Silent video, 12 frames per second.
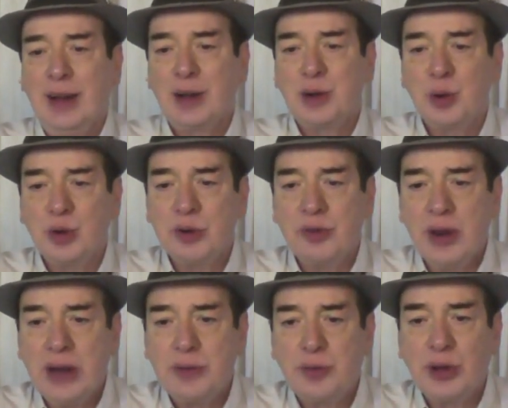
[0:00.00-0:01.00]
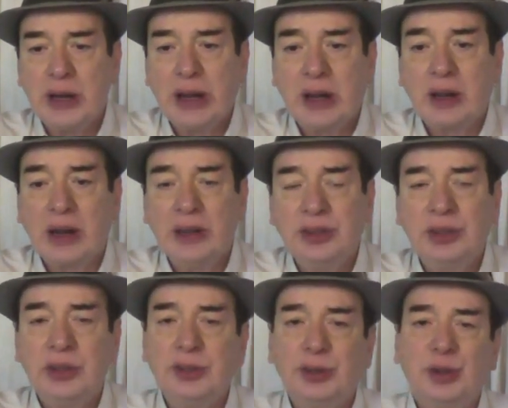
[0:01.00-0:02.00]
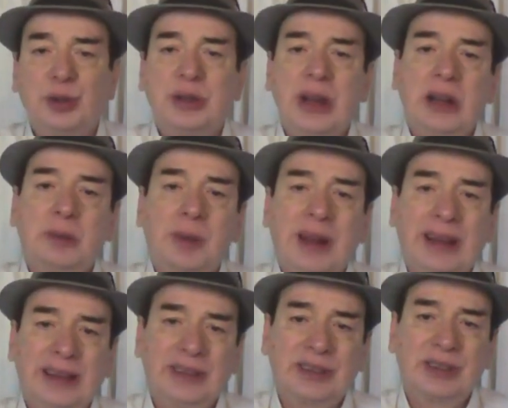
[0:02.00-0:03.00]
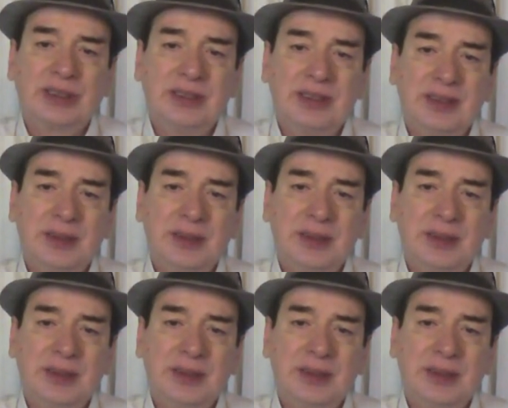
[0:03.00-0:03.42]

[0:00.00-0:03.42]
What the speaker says: Don't wait for a crisis to take place.